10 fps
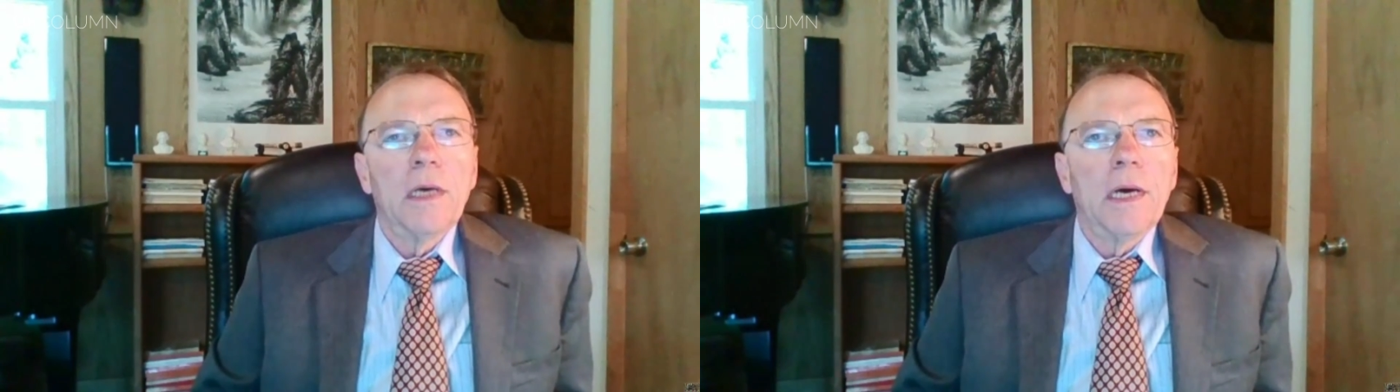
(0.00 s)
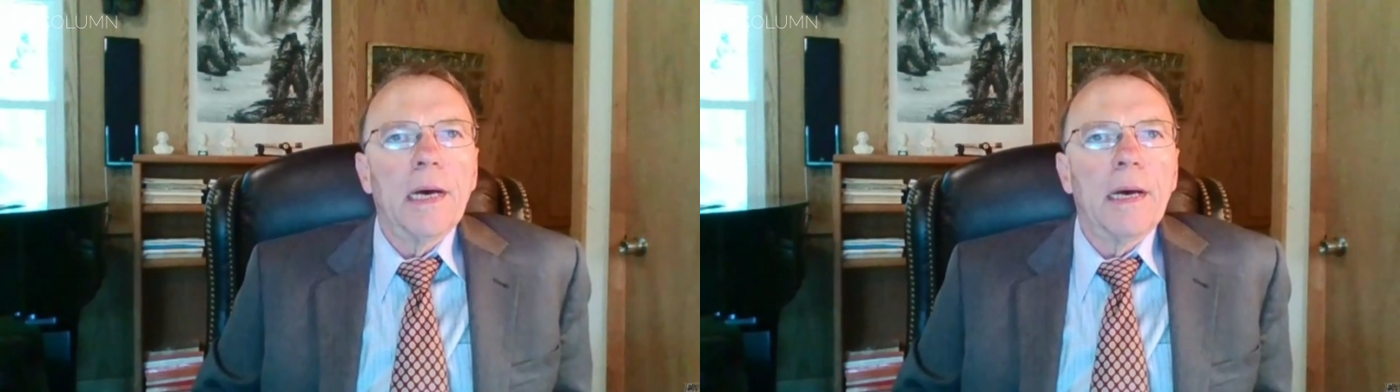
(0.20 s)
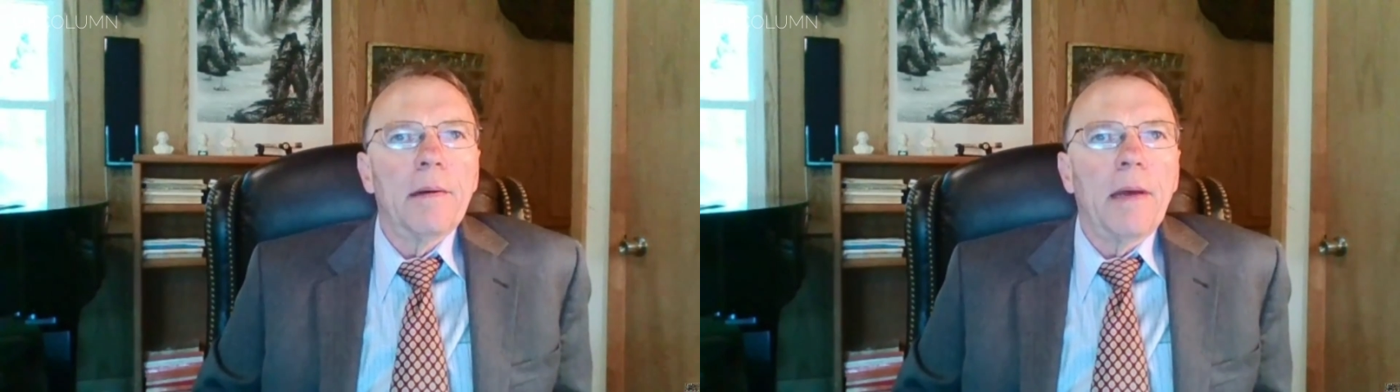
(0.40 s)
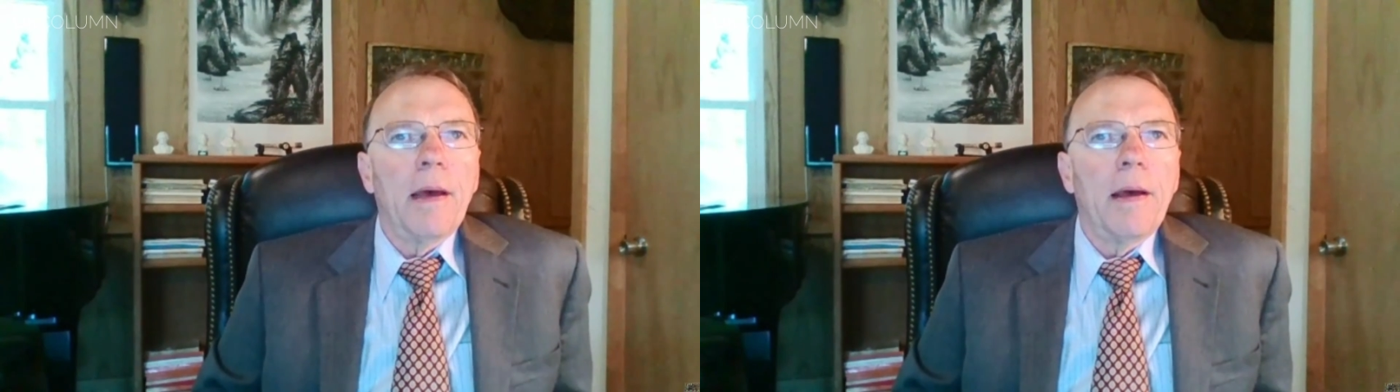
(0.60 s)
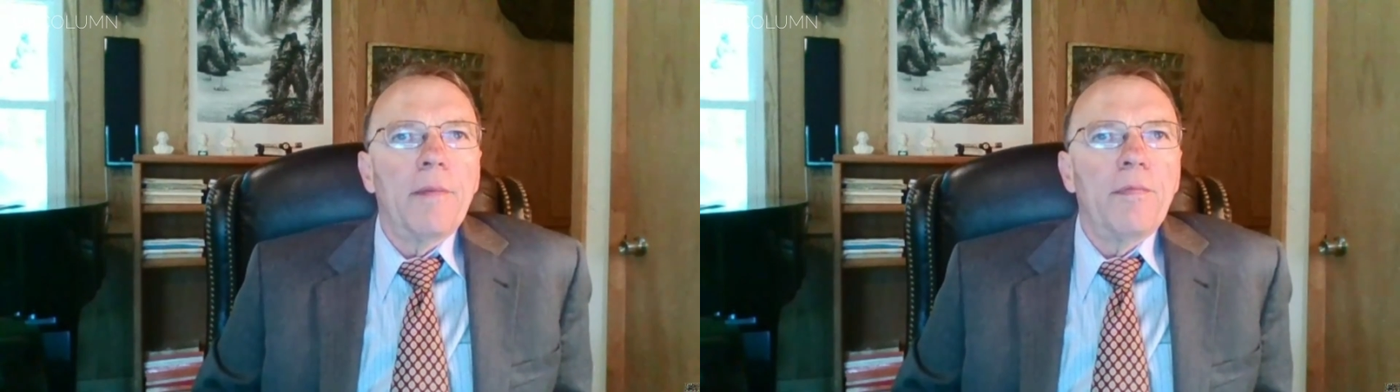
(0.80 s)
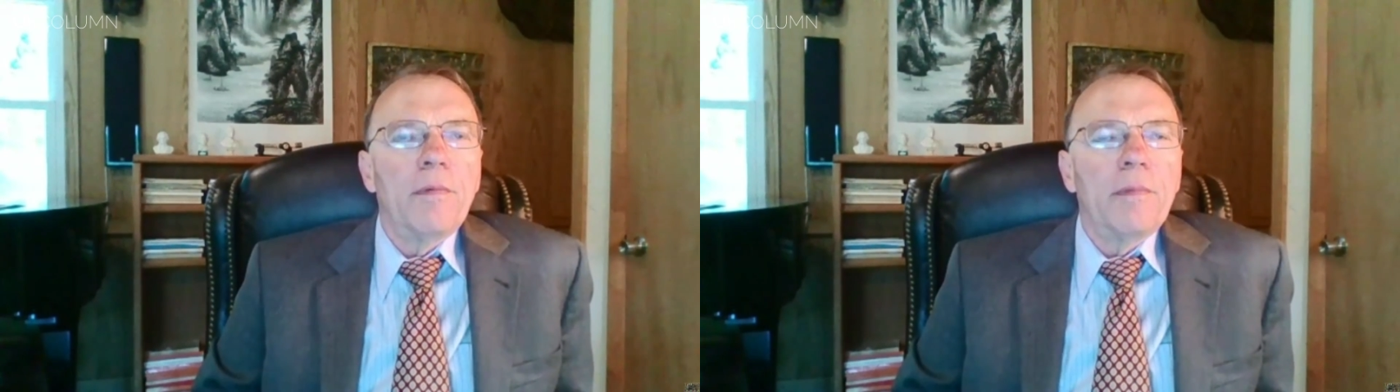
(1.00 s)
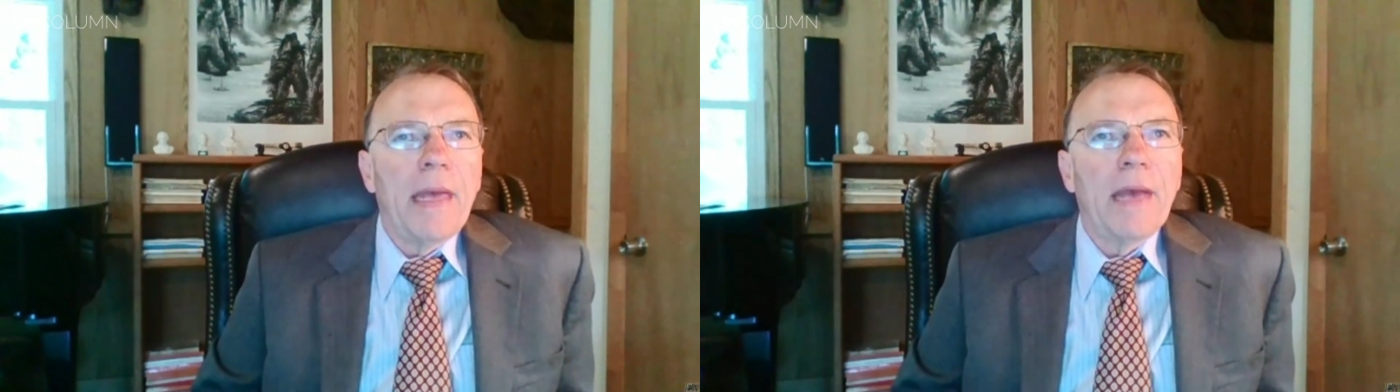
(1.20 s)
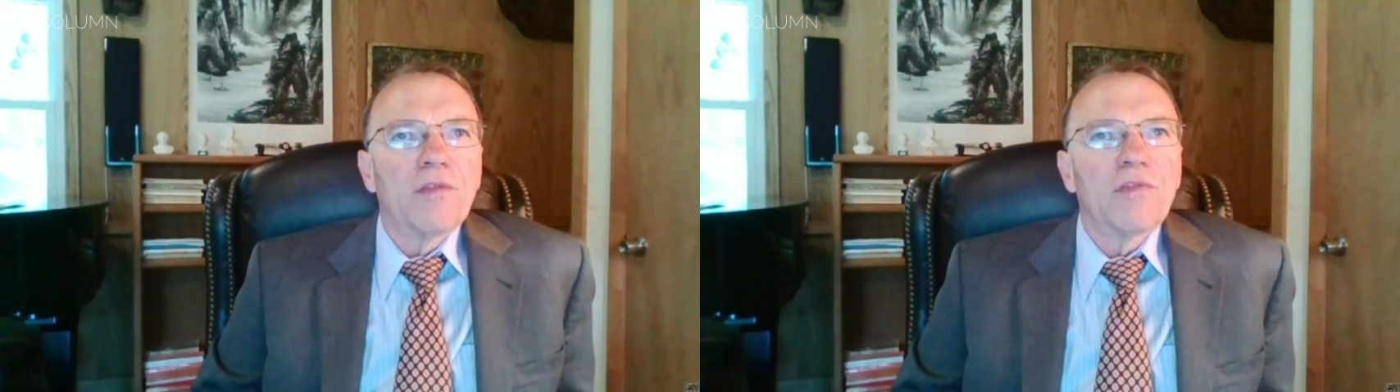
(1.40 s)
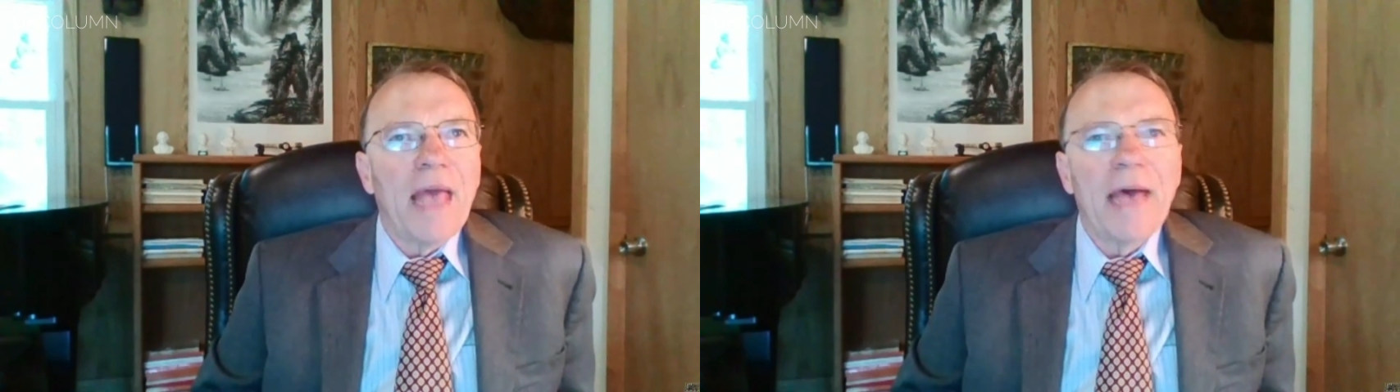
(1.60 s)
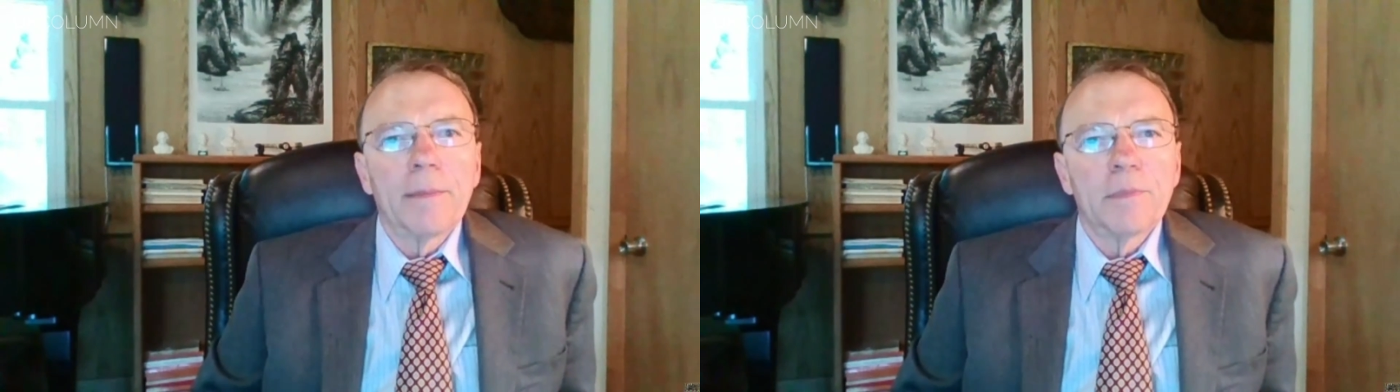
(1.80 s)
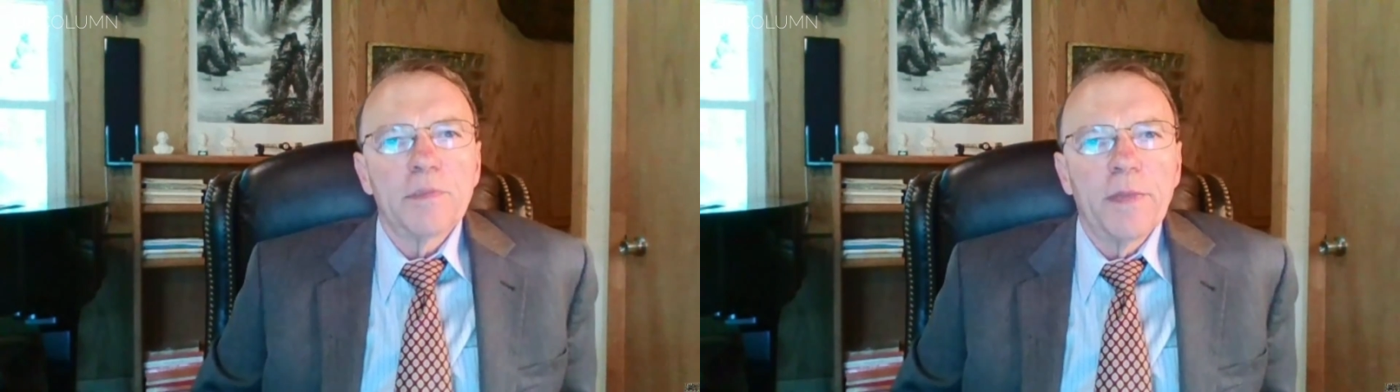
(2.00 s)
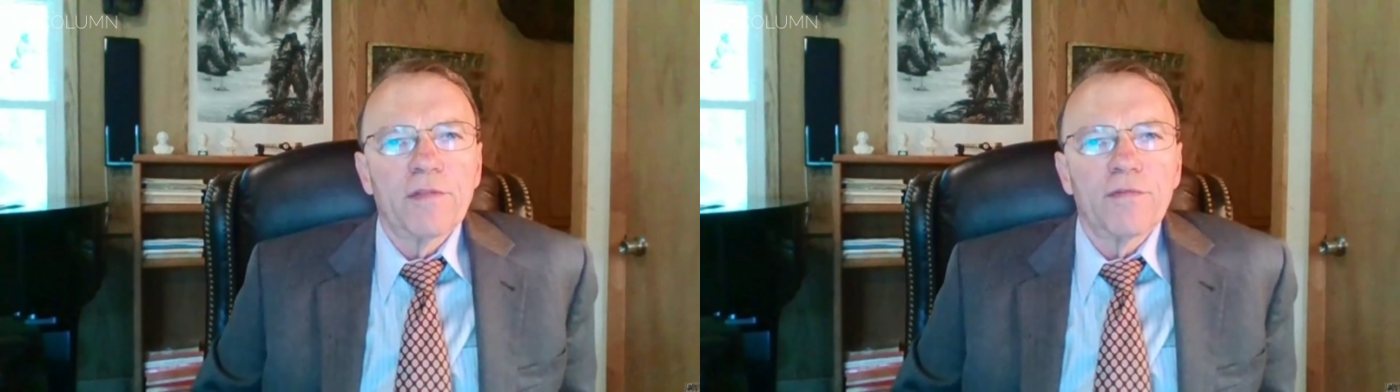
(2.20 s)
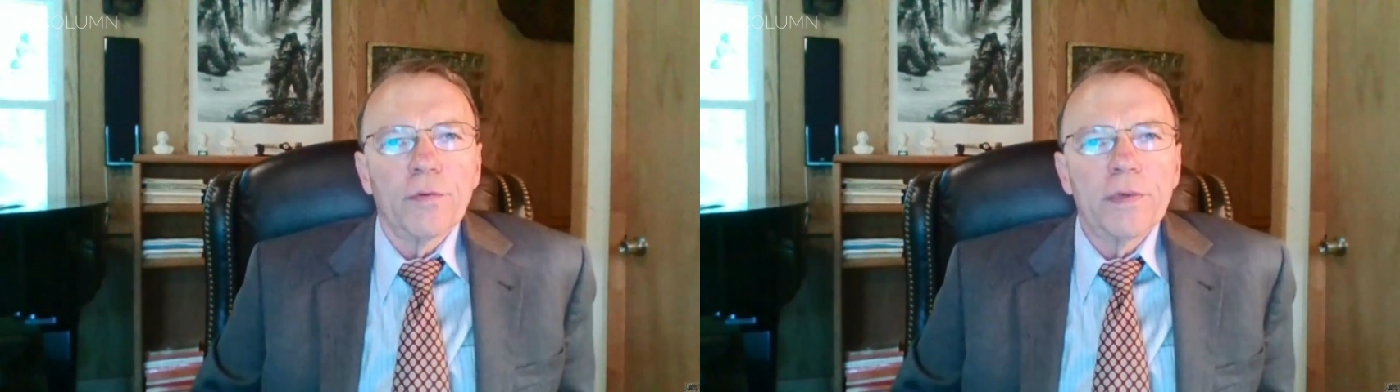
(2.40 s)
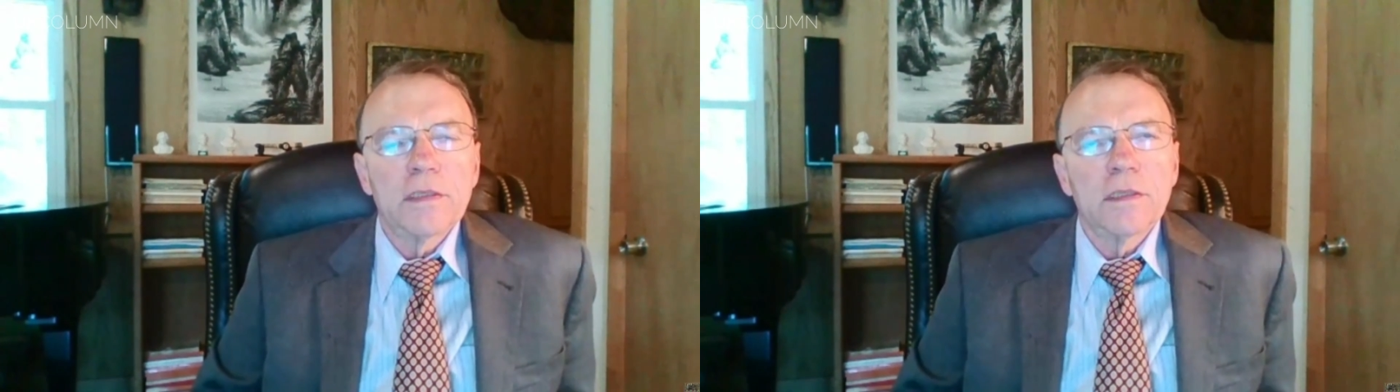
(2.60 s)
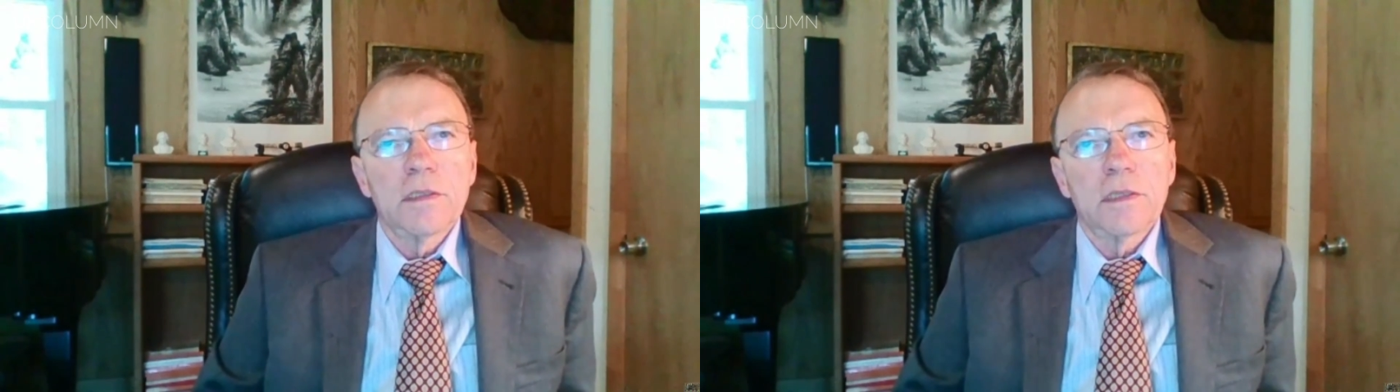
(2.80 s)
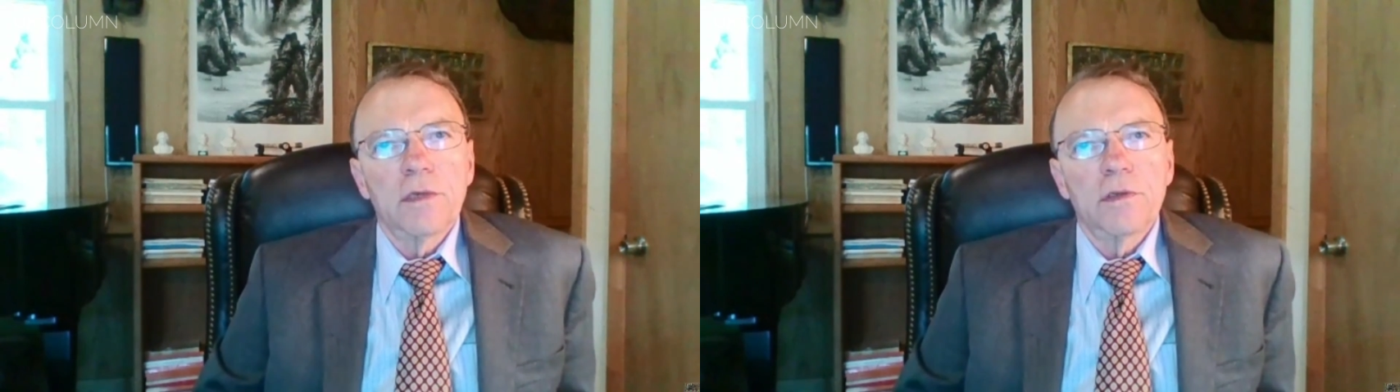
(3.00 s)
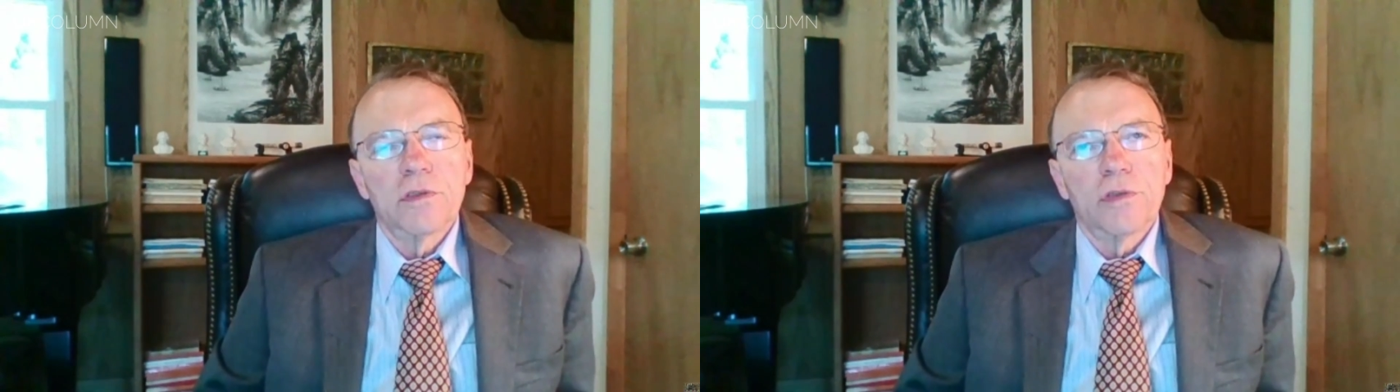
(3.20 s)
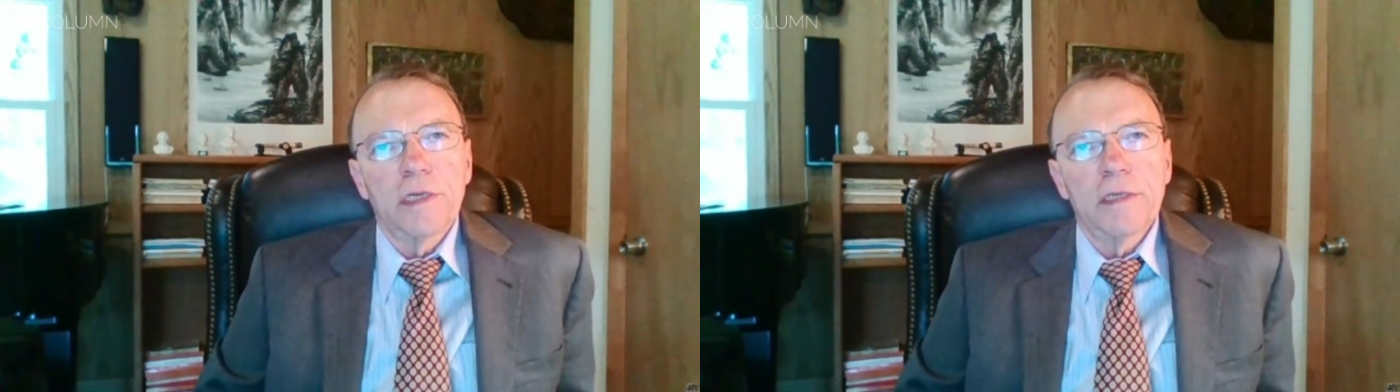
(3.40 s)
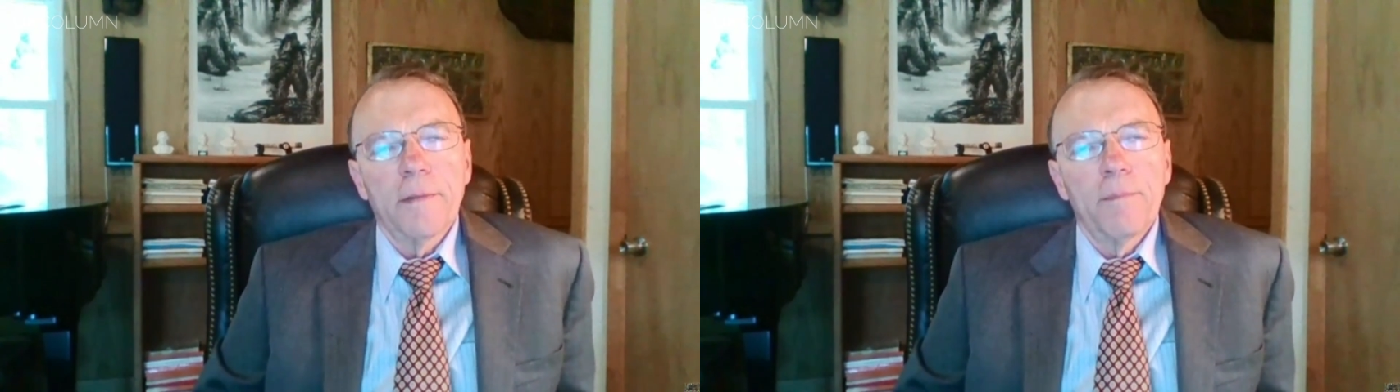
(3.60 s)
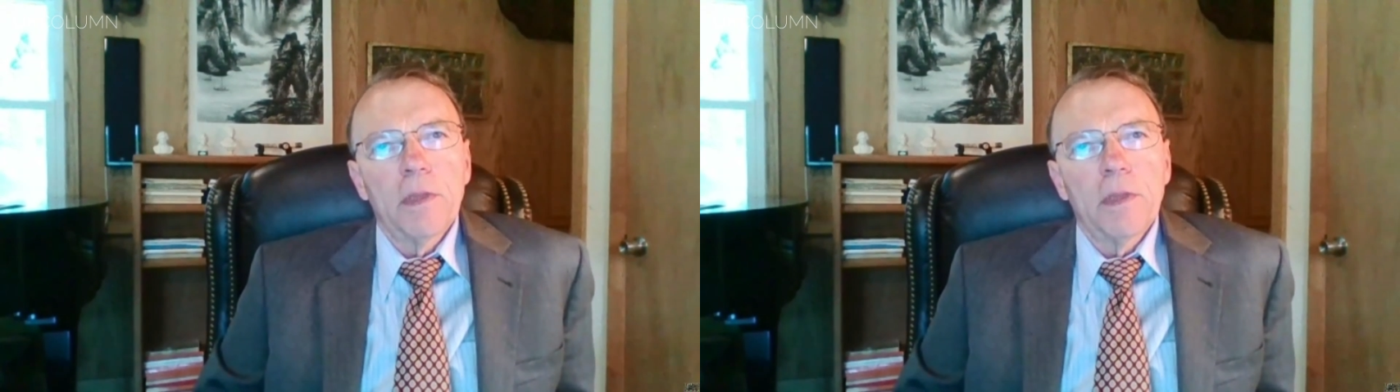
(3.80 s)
as Adam Smith, for instance, understood it,